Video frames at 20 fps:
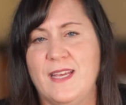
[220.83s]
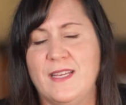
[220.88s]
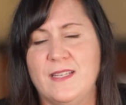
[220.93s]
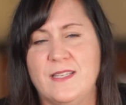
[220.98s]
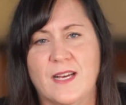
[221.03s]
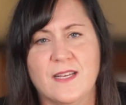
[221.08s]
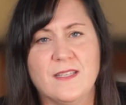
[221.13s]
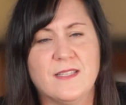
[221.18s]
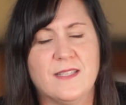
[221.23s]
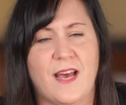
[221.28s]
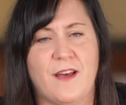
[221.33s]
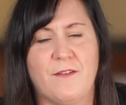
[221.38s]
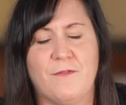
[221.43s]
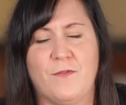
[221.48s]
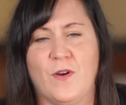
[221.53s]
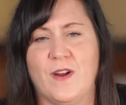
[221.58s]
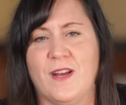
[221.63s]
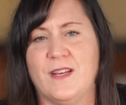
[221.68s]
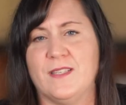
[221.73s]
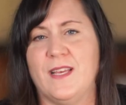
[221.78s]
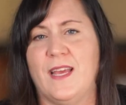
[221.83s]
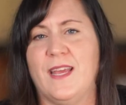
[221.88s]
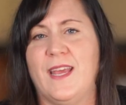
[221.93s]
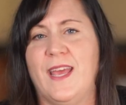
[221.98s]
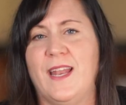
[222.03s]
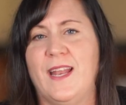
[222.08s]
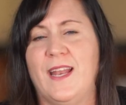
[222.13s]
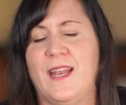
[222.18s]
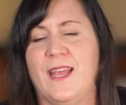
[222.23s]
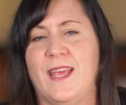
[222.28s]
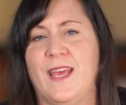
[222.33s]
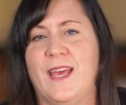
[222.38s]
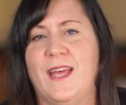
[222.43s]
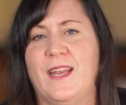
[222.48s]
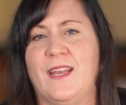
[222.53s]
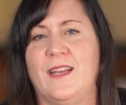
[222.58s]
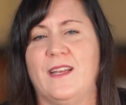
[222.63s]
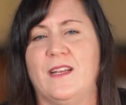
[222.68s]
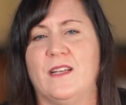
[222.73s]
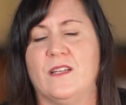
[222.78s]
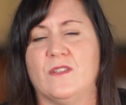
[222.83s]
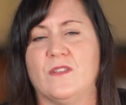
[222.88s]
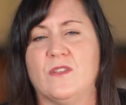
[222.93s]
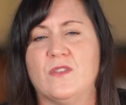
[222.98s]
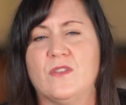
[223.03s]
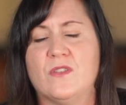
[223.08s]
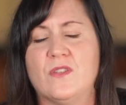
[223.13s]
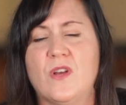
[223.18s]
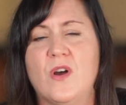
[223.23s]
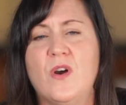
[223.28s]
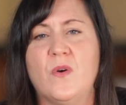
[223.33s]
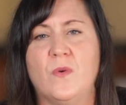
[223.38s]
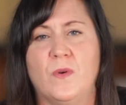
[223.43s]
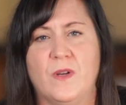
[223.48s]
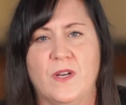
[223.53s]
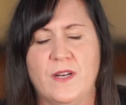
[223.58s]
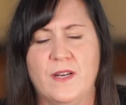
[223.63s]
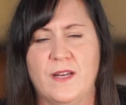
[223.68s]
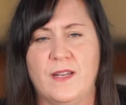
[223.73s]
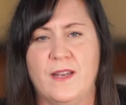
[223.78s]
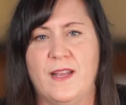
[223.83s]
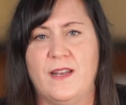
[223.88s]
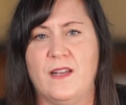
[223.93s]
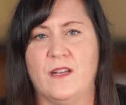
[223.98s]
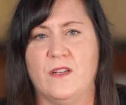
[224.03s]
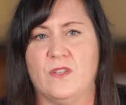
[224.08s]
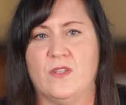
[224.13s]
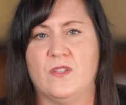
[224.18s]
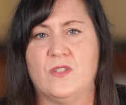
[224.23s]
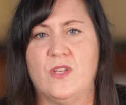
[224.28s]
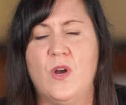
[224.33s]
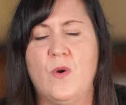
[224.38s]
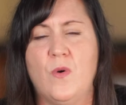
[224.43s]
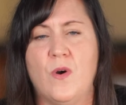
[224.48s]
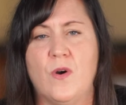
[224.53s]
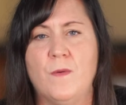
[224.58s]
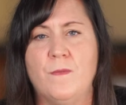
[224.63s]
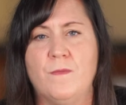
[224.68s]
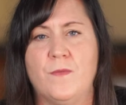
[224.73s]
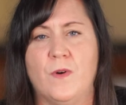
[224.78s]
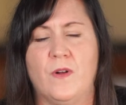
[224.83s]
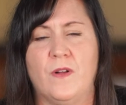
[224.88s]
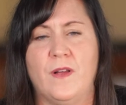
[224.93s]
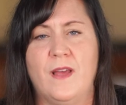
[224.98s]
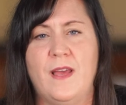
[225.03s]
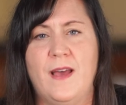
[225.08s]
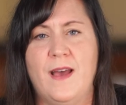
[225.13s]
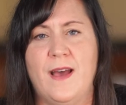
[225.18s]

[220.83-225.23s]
does that for us again and again, and it is so good, and it is so hopeful.